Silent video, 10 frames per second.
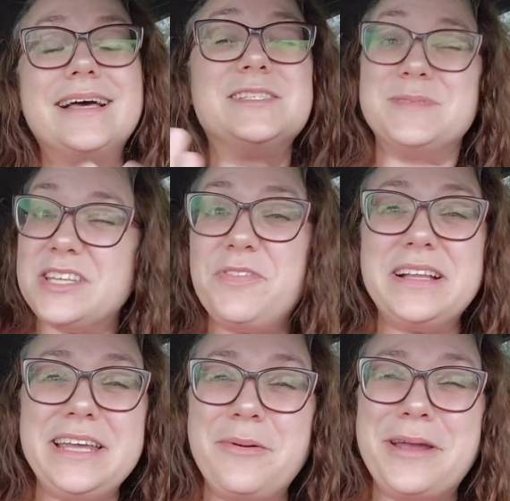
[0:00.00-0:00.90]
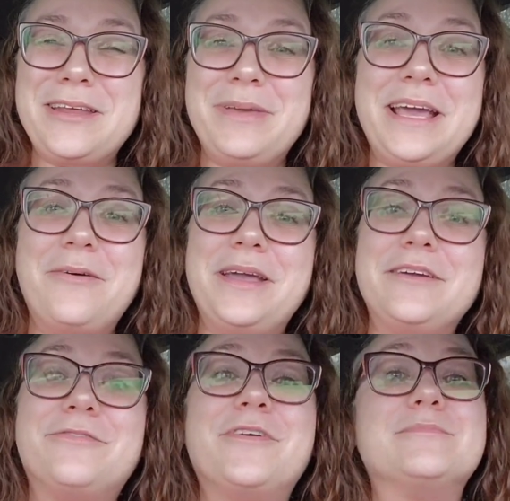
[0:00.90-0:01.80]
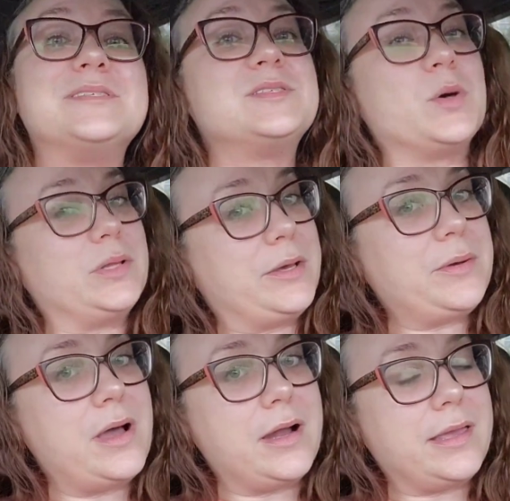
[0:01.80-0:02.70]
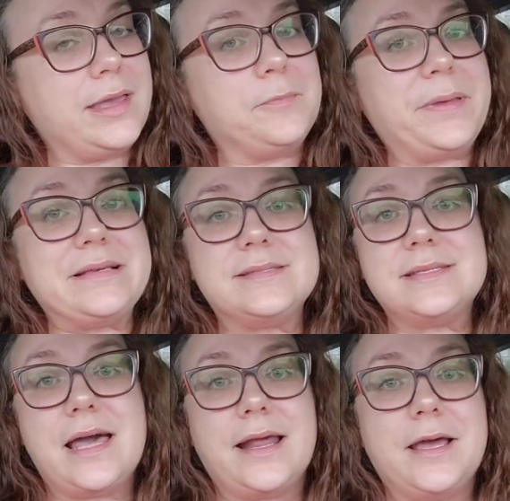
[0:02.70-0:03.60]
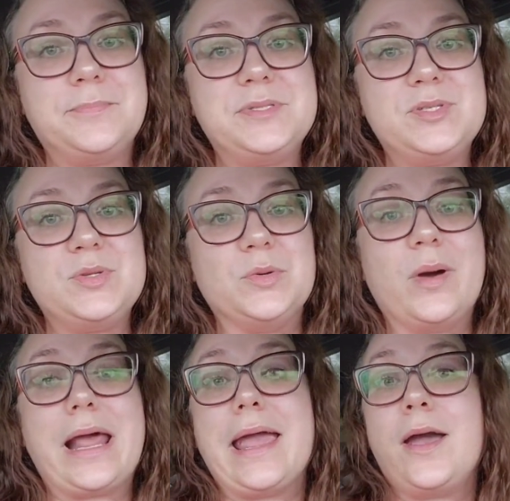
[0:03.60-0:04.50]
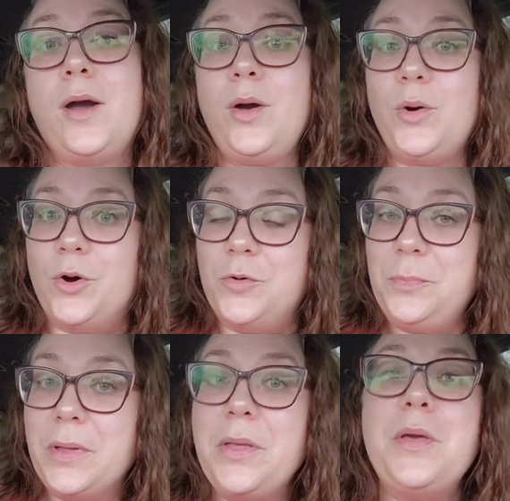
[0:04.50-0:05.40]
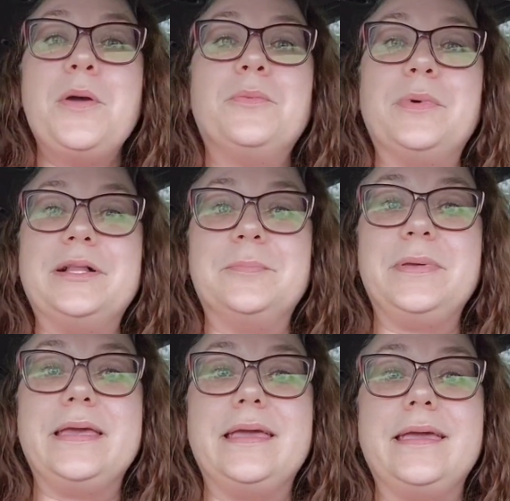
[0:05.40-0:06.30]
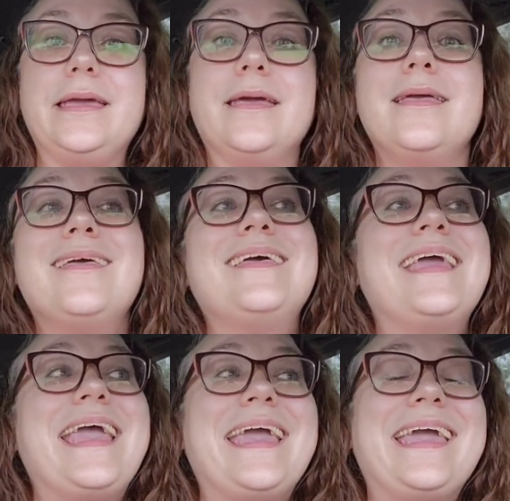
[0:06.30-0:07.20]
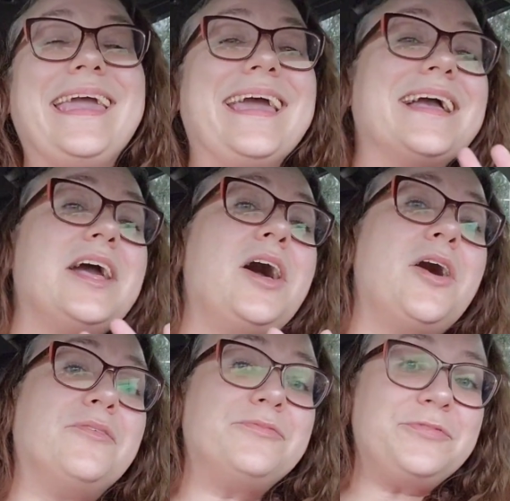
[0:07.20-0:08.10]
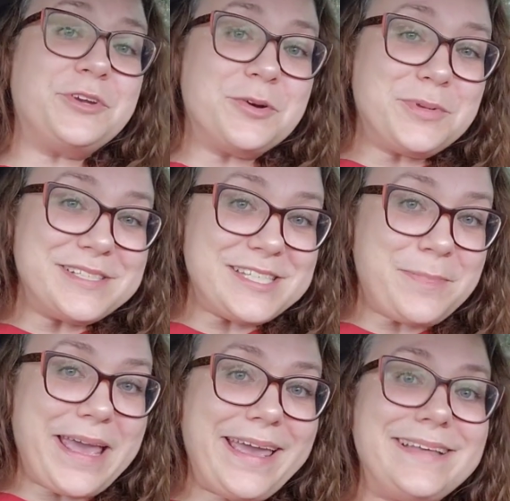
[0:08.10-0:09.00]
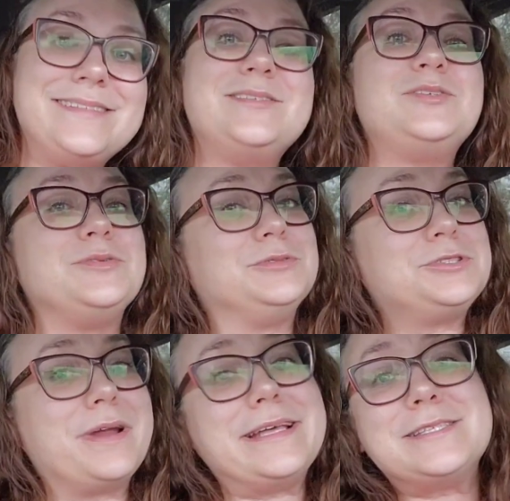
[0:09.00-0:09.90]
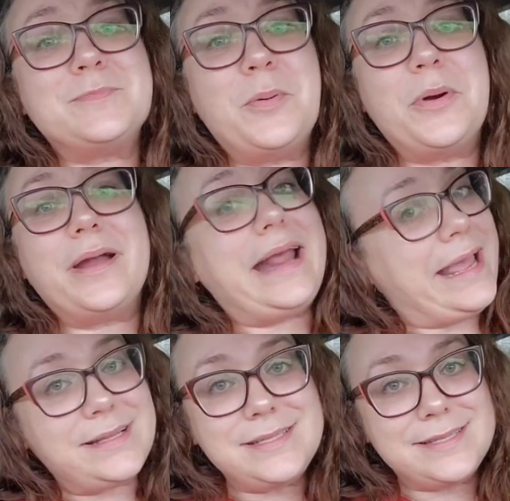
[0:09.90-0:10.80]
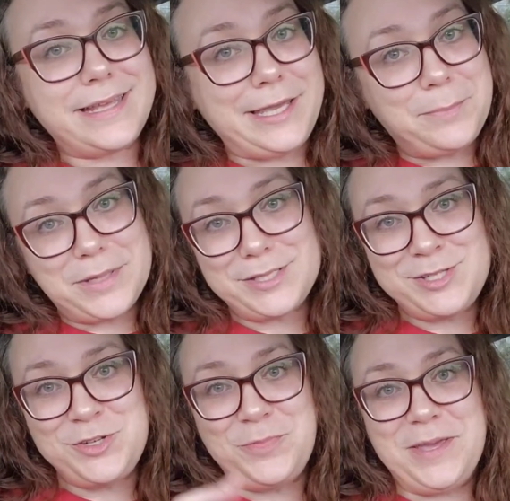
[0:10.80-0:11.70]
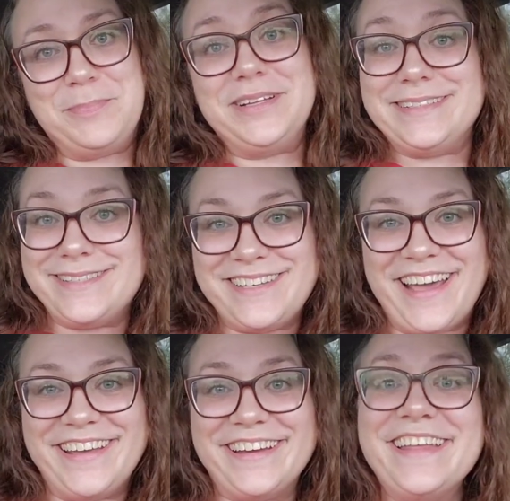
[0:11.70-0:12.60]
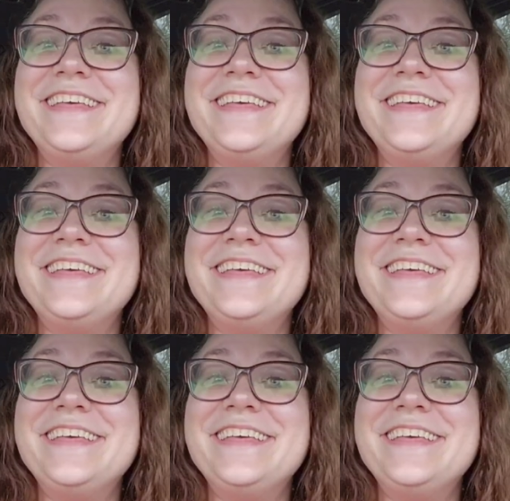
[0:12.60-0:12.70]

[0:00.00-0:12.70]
Specifically, we're going to be going from solo car camping setup to what I hope will be a comfortable space to transport and sleep 2 people instead.